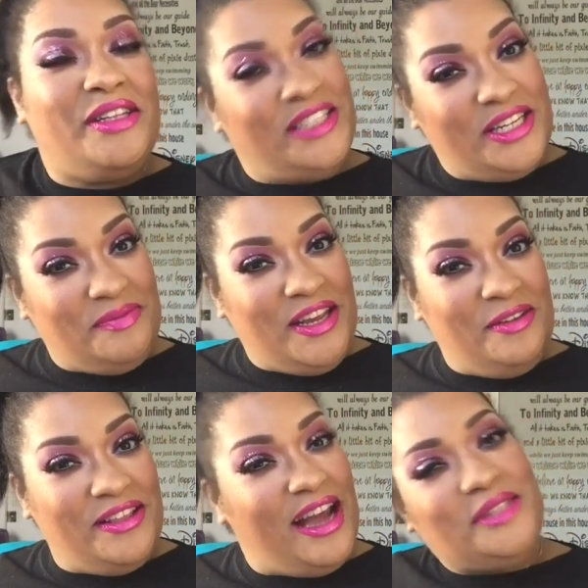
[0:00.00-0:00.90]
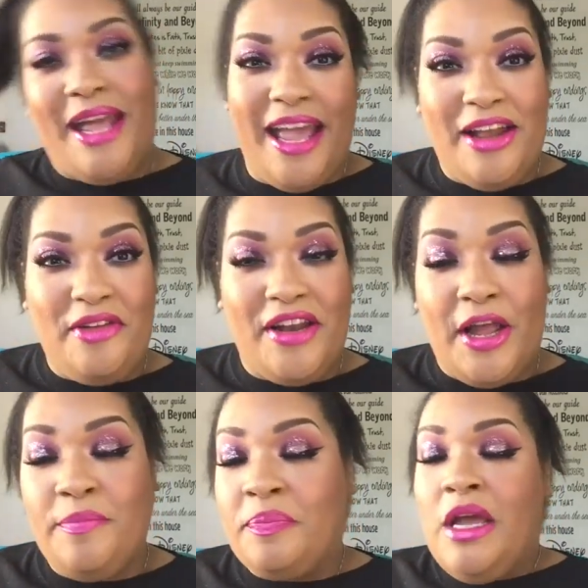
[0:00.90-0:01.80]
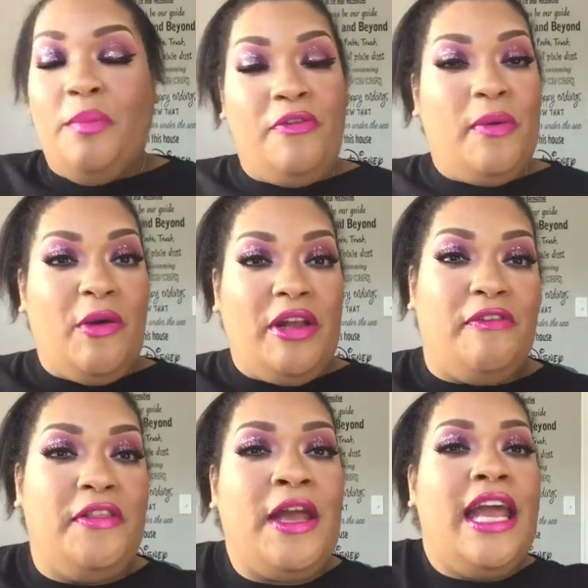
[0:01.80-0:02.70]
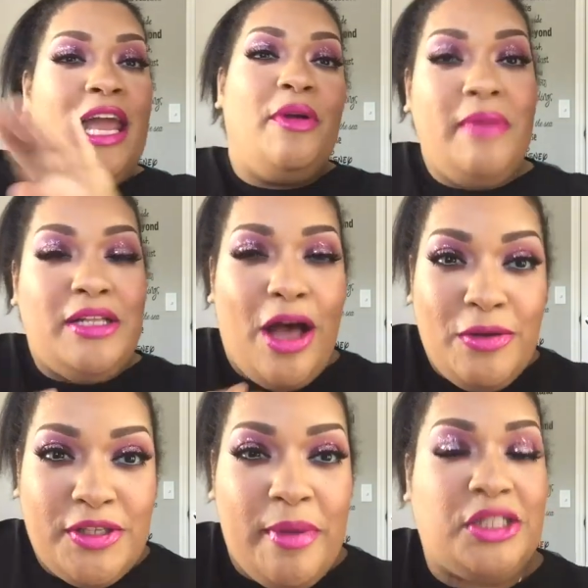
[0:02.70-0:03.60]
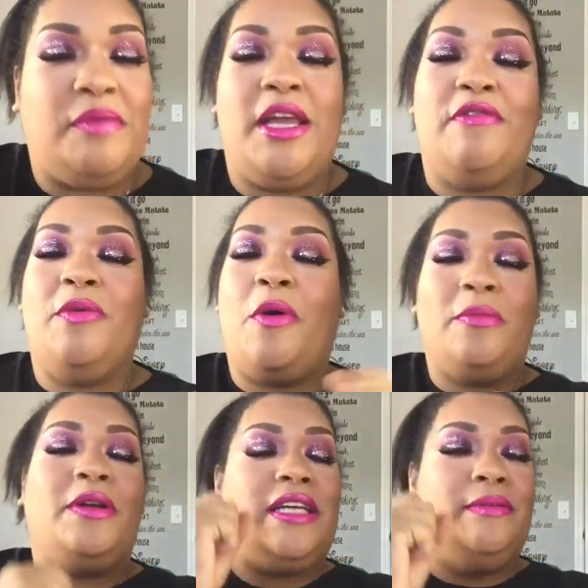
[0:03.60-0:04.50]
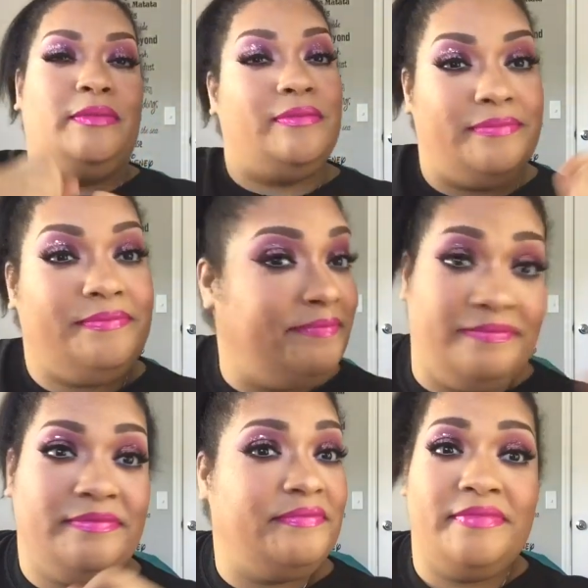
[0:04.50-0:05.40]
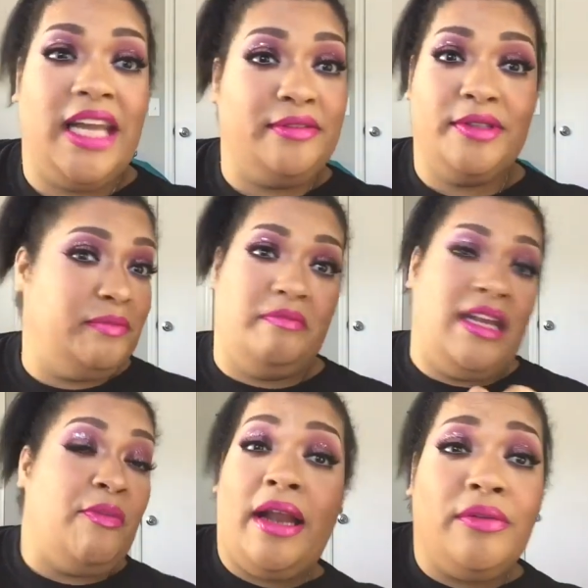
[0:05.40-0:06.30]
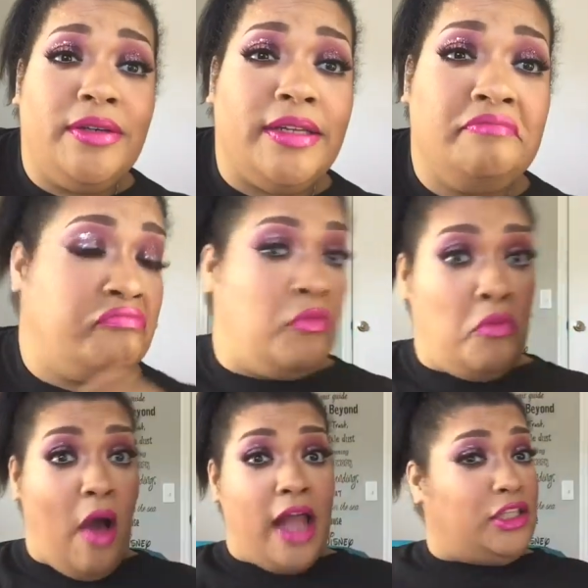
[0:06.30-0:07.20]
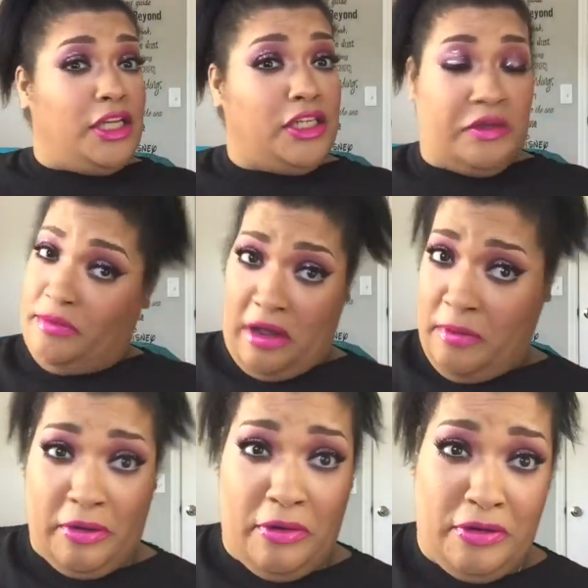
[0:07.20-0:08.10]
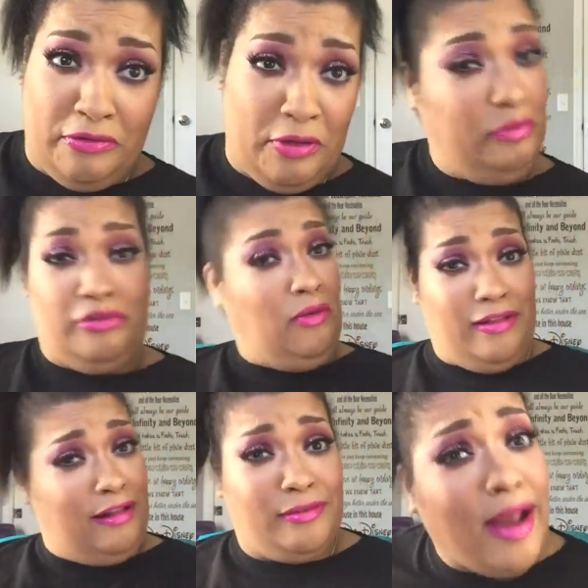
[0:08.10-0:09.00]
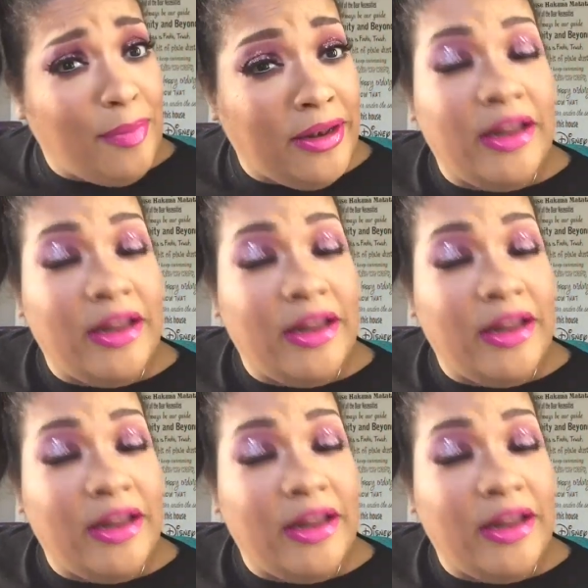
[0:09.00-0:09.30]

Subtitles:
It's good to be here with you guys making another video. Before we go any further, it would mean oh so much to me if you won't... Yeah, never mind, don't do it. Why should you do it? I don't want to grow on YouTube. Don't hit that subscribe button.